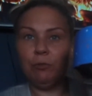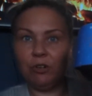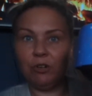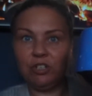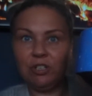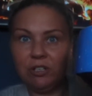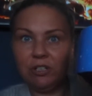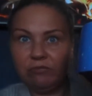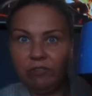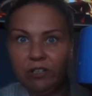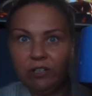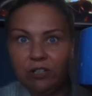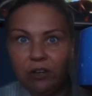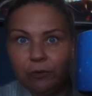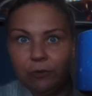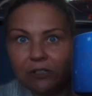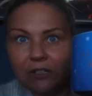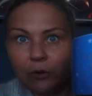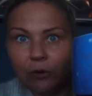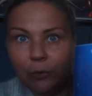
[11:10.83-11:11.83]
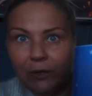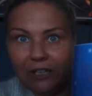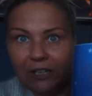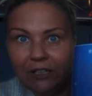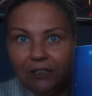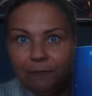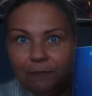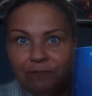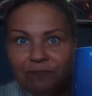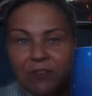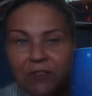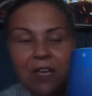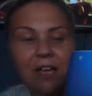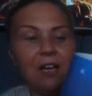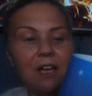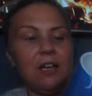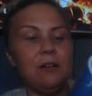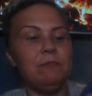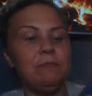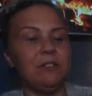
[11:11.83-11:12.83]
watching this video is a queen.
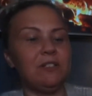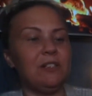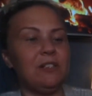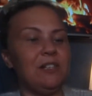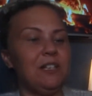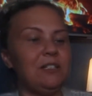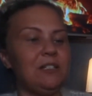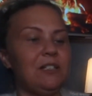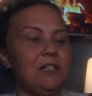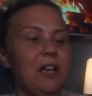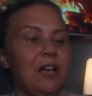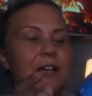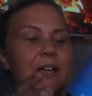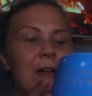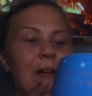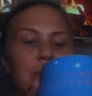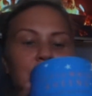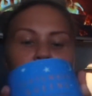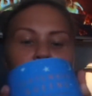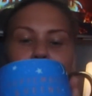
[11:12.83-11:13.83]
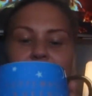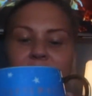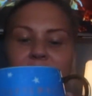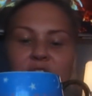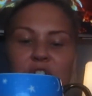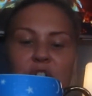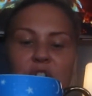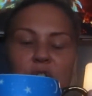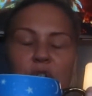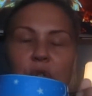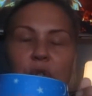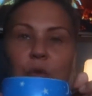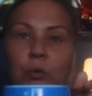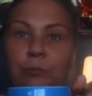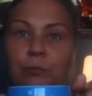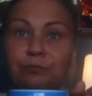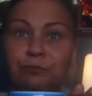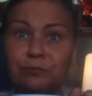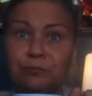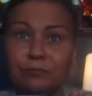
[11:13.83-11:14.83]
So this I am going
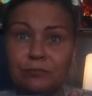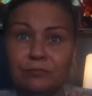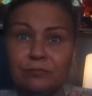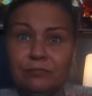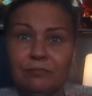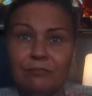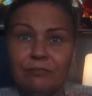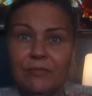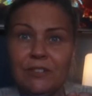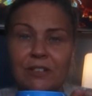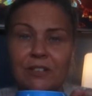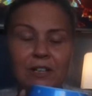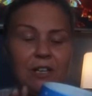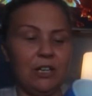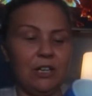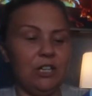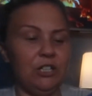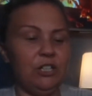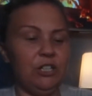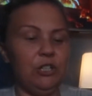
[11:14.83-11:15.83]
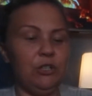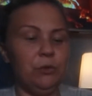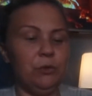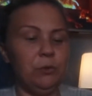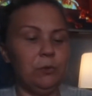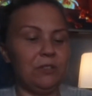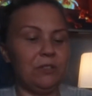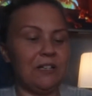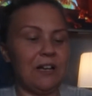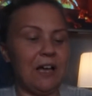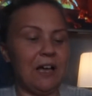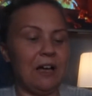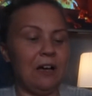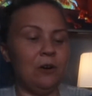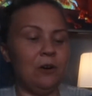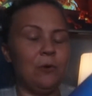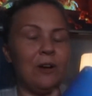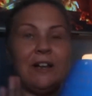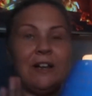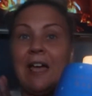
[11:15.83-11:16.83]
to use
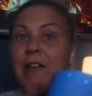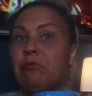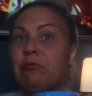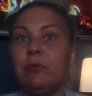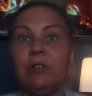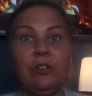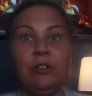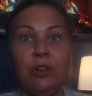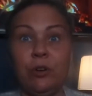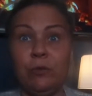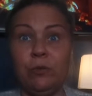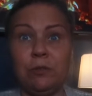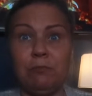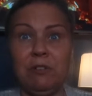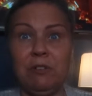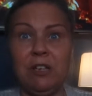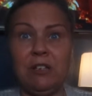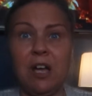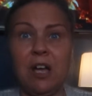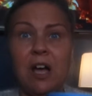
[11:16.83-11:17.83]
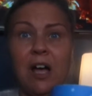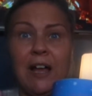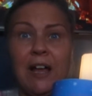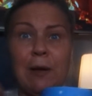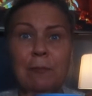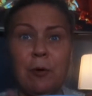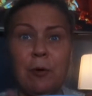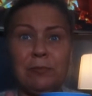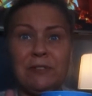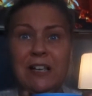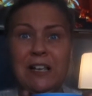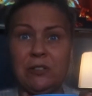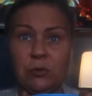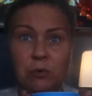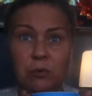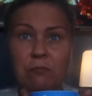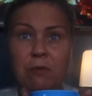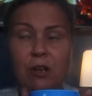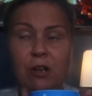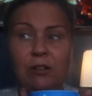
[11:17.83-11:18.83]
now, and everyone who knows me, I am obsessed
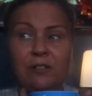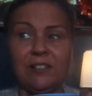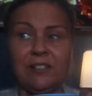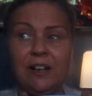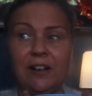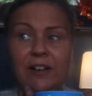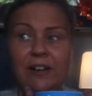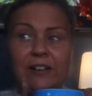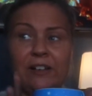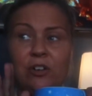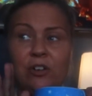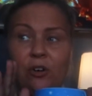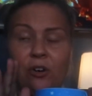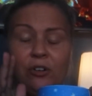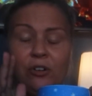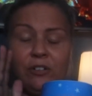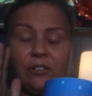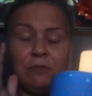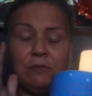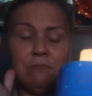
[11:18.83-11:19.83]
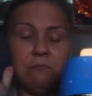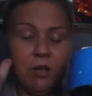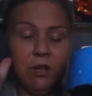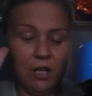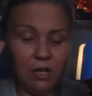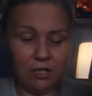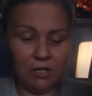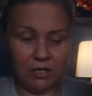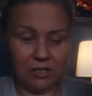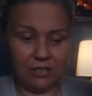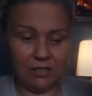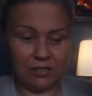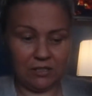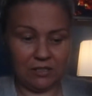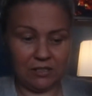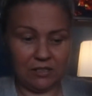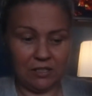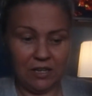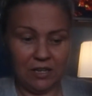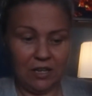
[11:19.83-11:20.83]
with mugs. I got
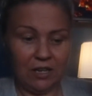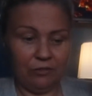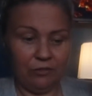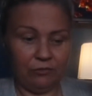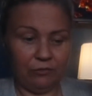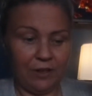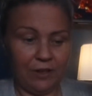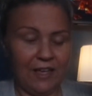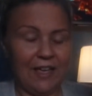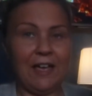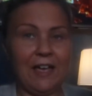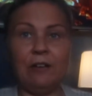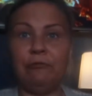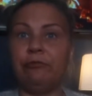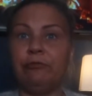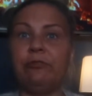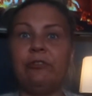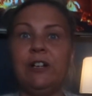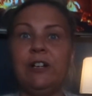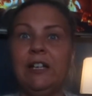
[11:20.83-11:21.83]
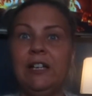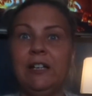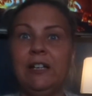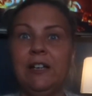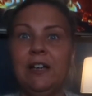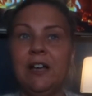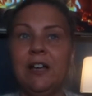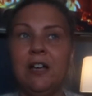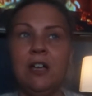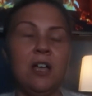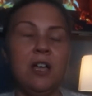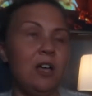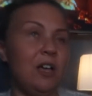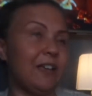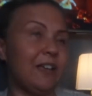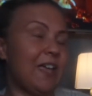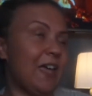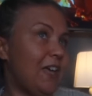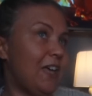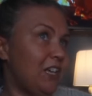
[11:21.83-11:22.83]
mugs for every
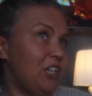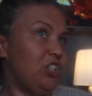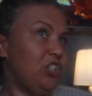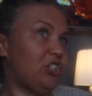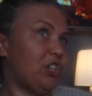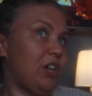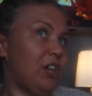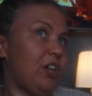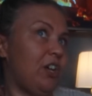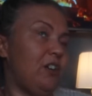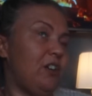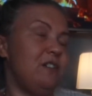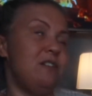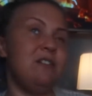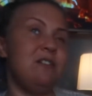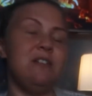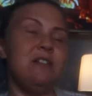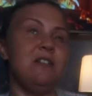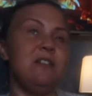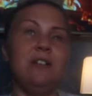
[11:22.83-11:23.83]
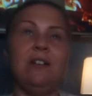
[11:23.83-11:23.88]
occasion,